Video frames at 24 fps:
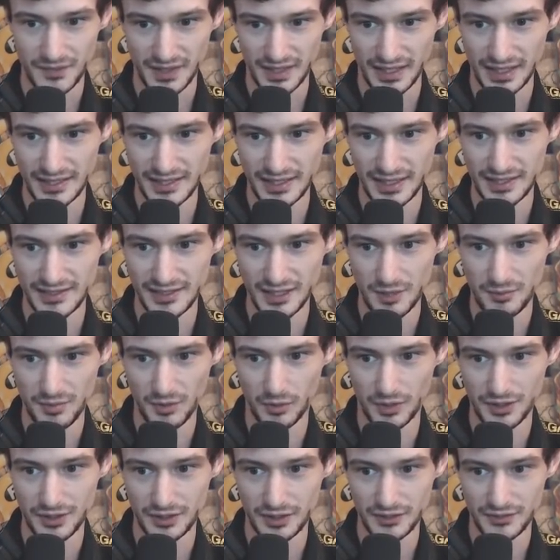I can't help but
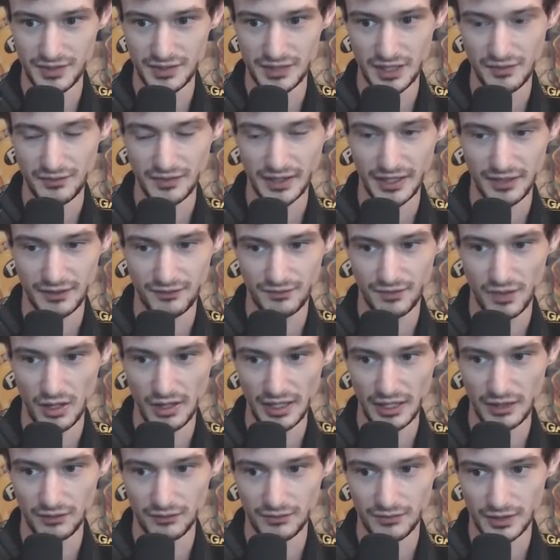wonder if stuff like
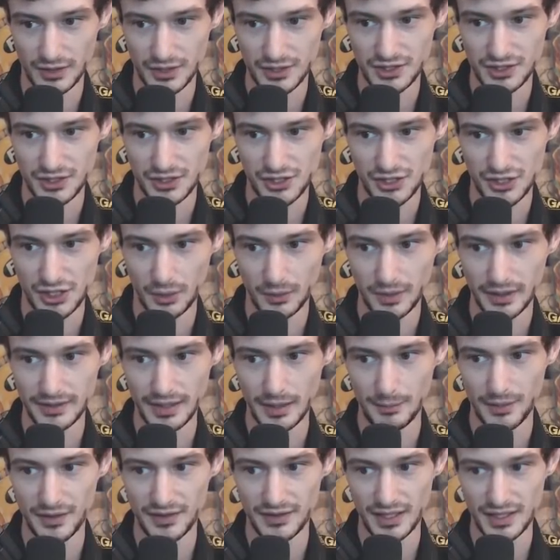Fallout First is showing
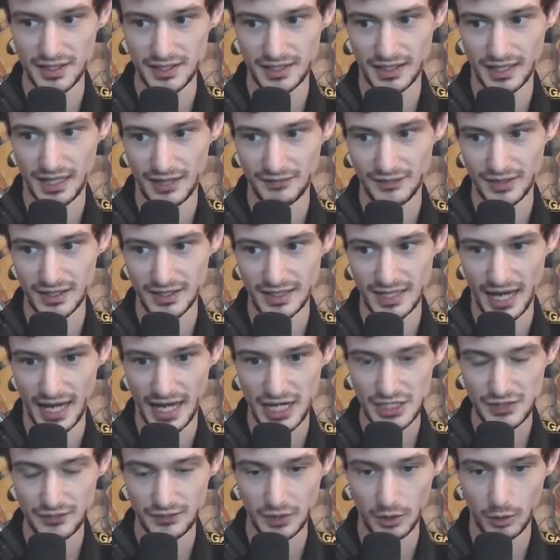that Bethesda have a
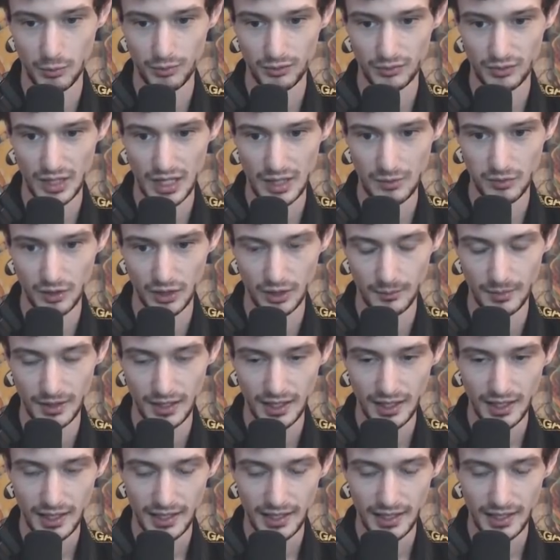cash flow problem